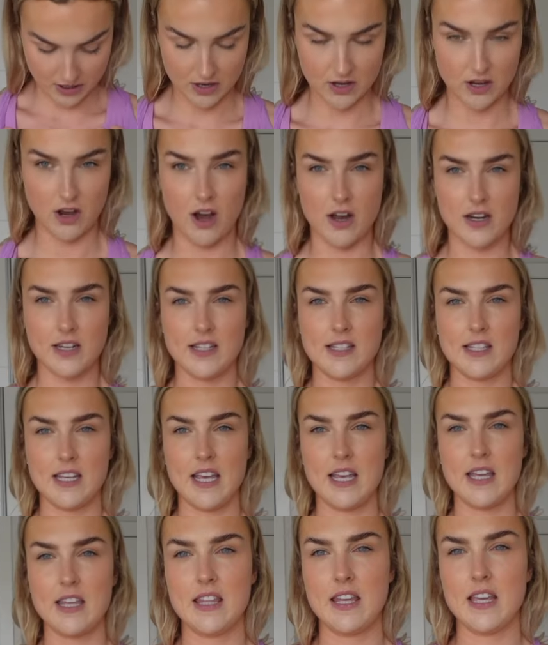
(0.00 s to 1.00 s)
you can kind of
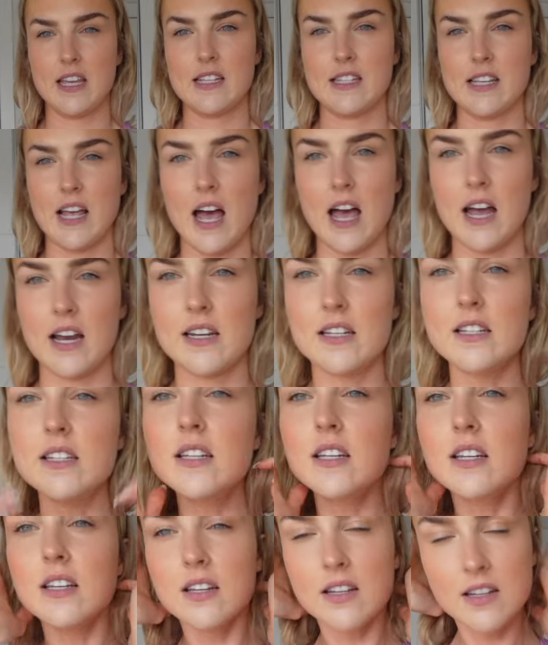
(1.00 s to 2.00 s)
see the
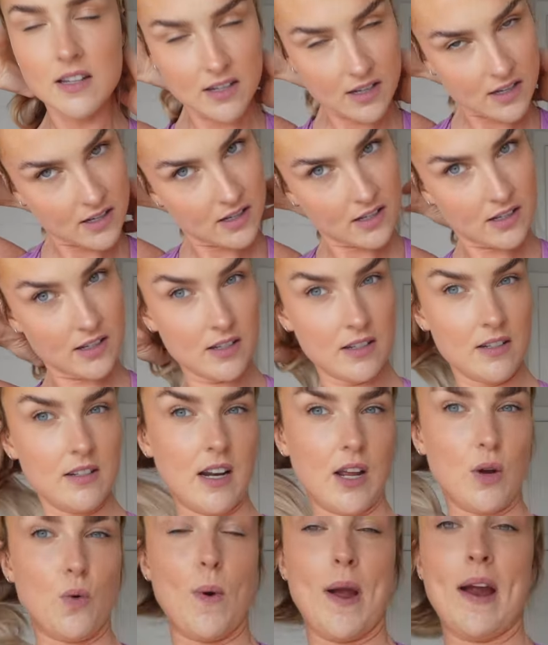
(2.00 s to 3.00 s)
exact,
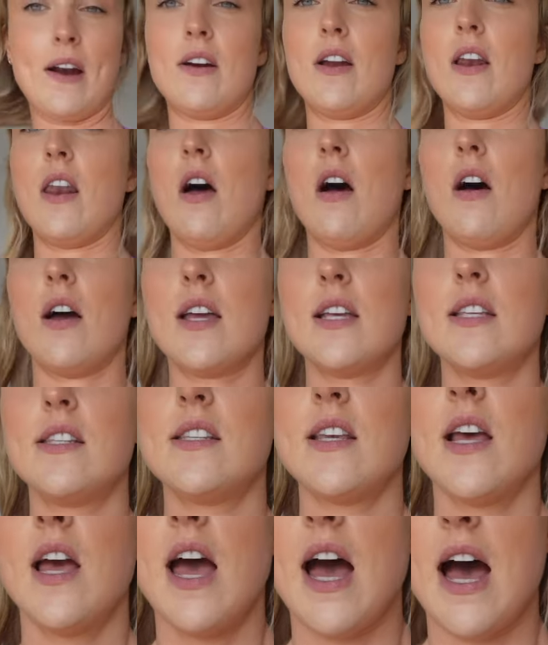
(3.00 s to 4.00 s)
like, where it
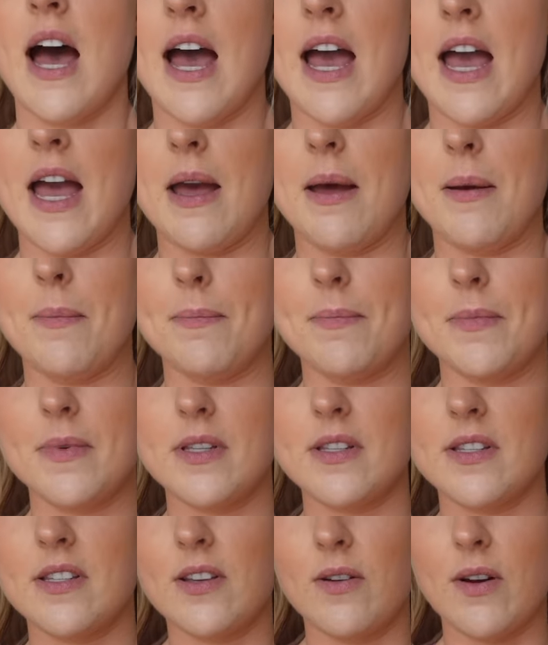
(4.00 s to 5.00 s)
lies.
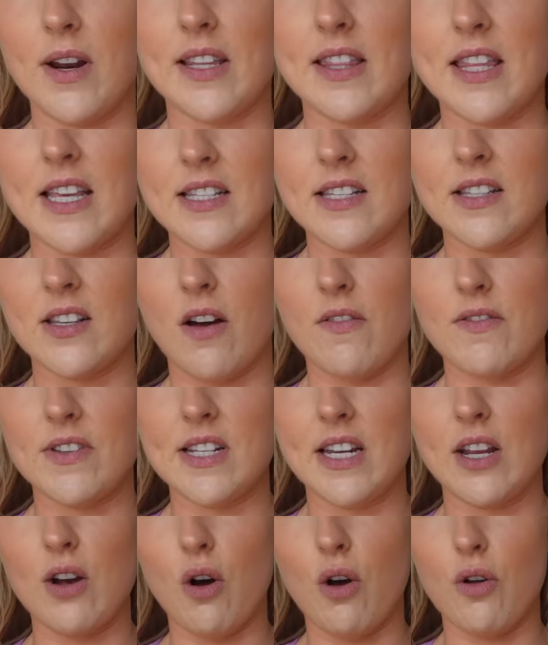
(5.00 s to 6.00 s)
So, like, this is
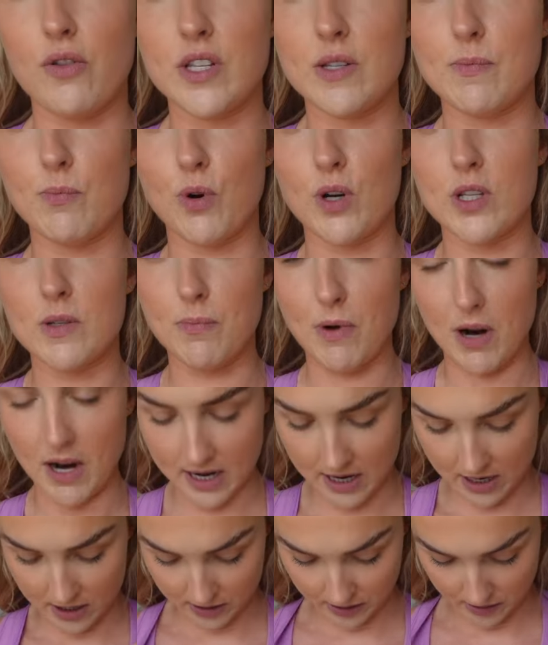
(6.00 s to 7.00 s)
obviously all the sports bra
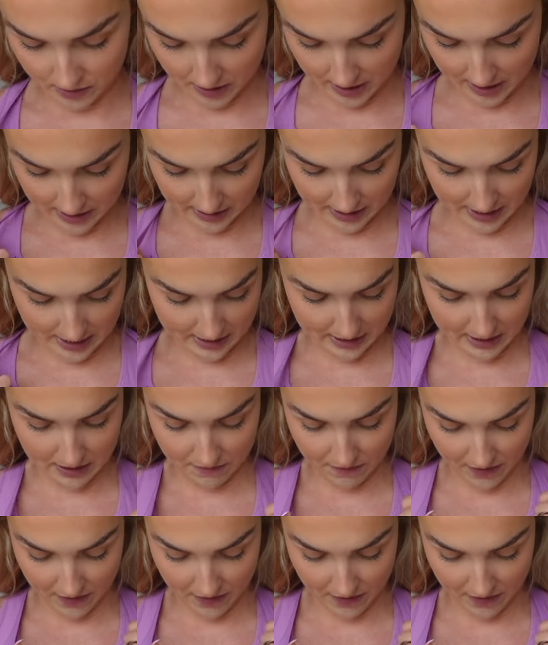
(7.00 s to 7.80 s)
here. So this is the